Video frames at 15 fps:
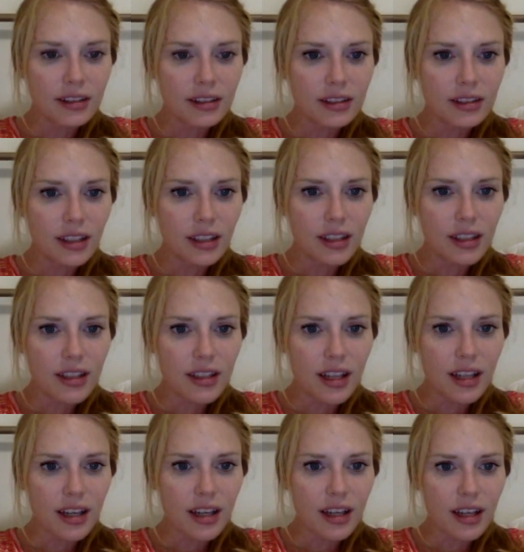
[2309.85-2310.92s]
let's
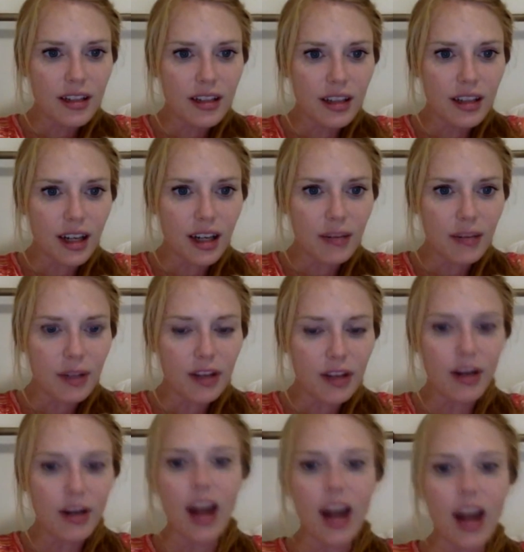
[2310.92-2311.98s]
see. Sorry, I'm reading
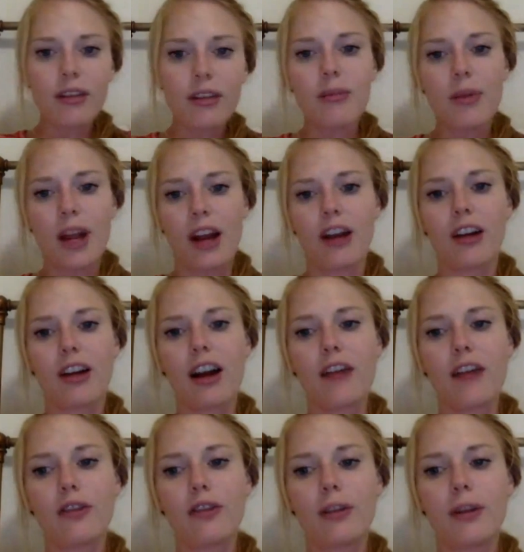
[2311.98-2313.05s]
through. I wrote in paragraph
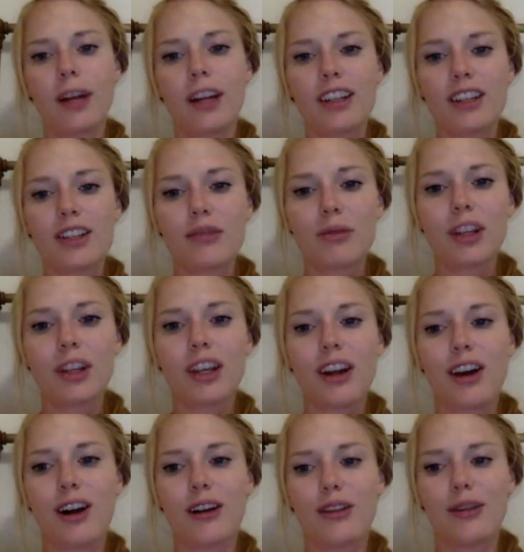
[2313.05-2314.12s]
format because it's really
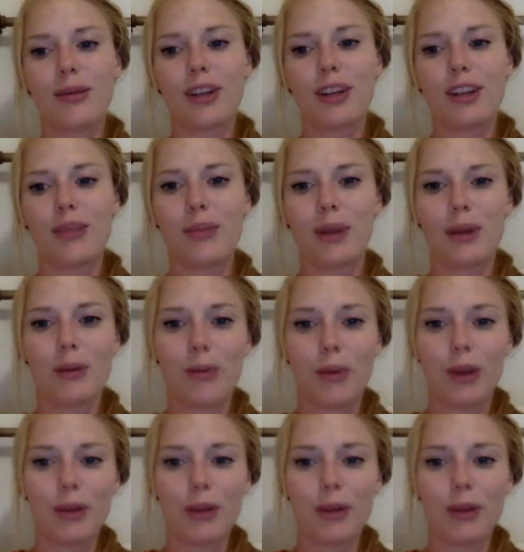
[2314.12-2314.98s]
hard for me to do bu- bullet